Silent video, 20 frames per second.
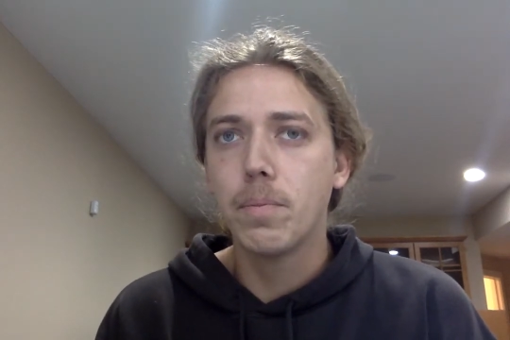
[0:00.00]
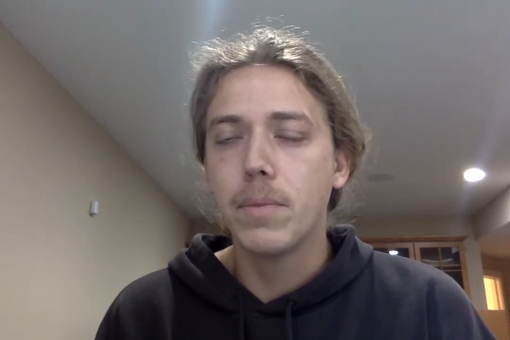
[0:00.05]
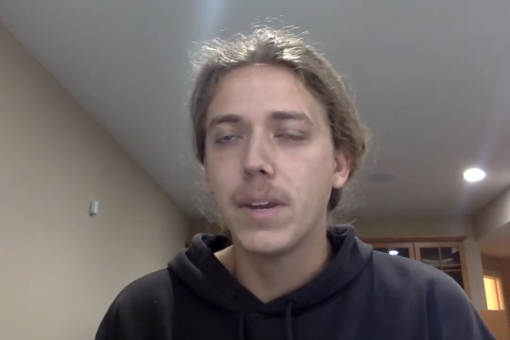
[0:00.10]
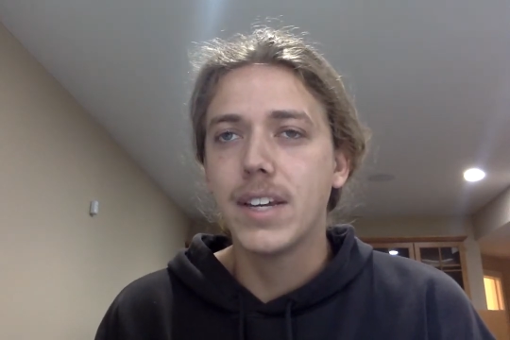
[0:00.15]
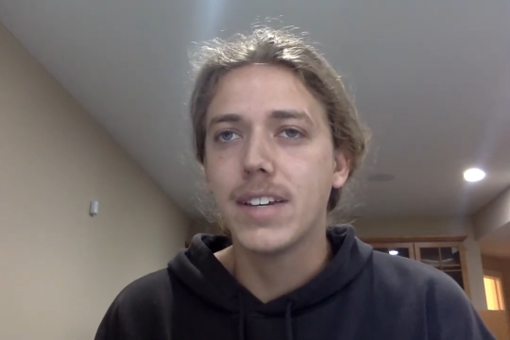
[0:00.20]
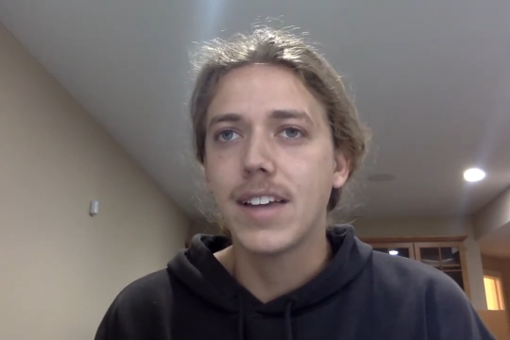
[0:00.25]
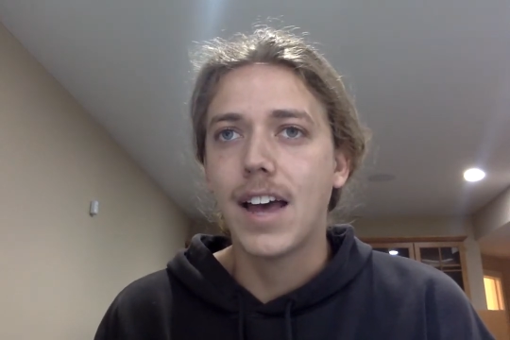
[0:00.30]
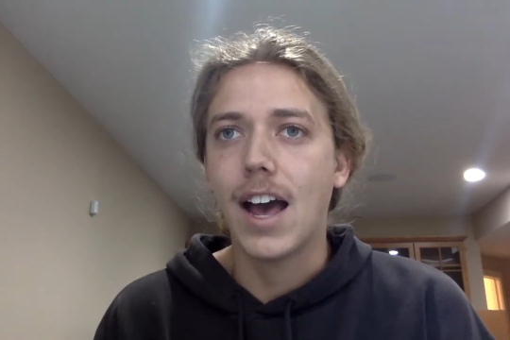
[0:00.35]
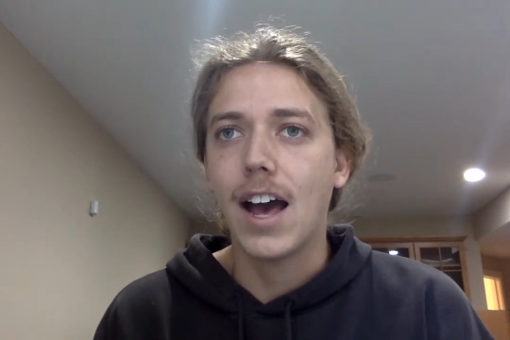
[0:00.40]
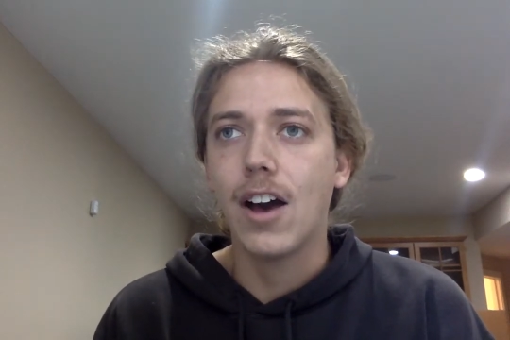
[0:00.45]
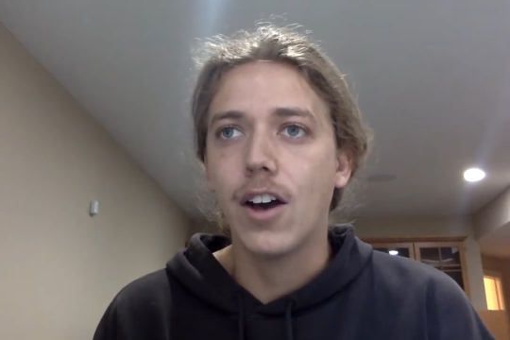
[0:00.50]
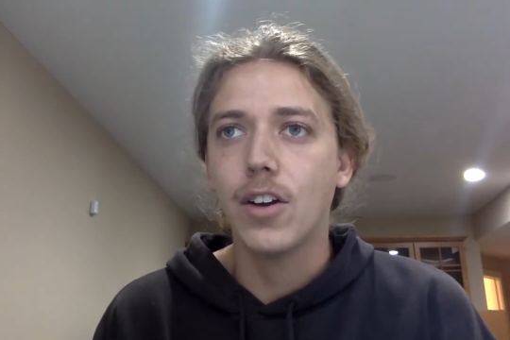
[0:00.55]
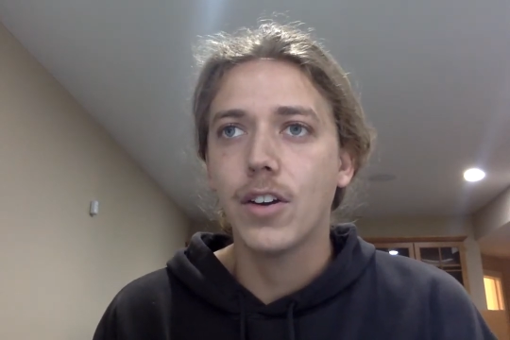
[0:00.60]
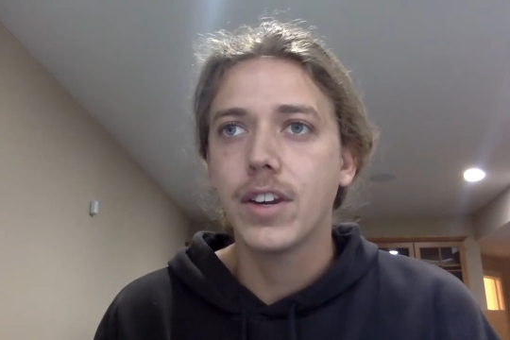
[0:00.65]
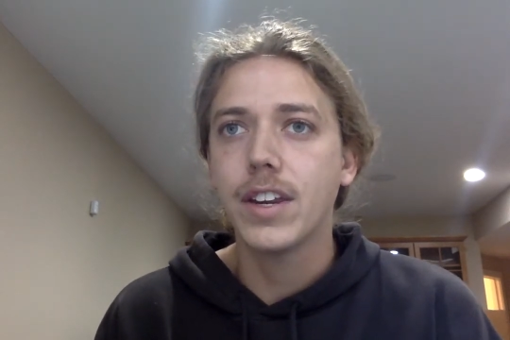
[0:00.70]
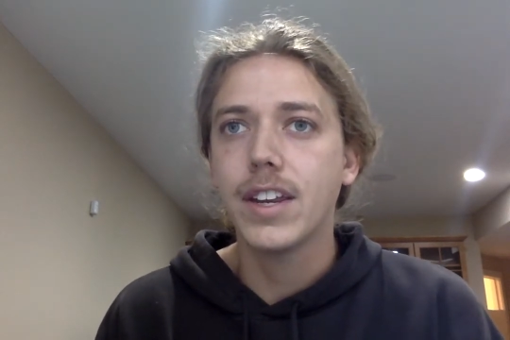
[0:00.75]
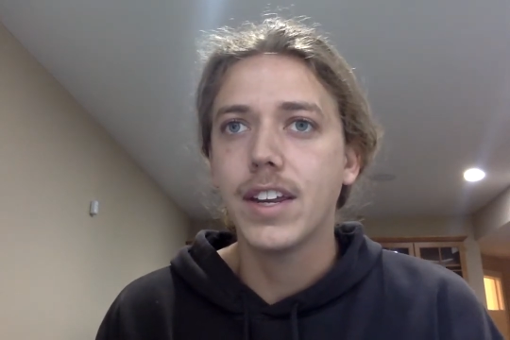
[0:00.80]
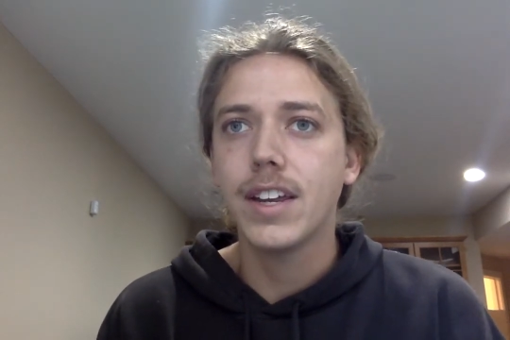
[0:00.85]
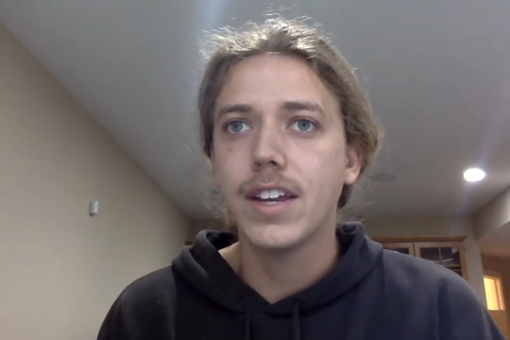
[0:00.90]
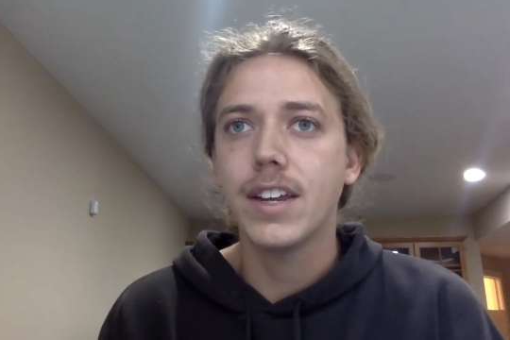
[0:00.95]

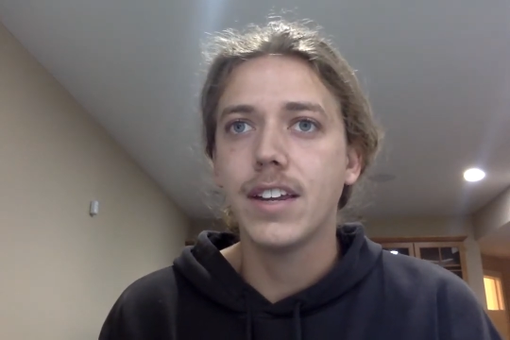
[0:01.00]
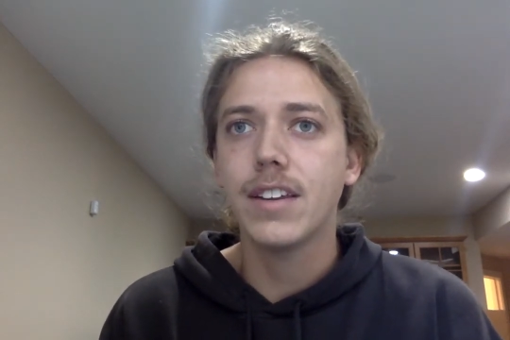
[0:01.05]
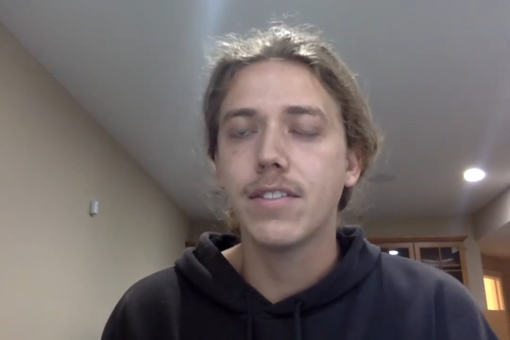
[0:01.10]
mentality,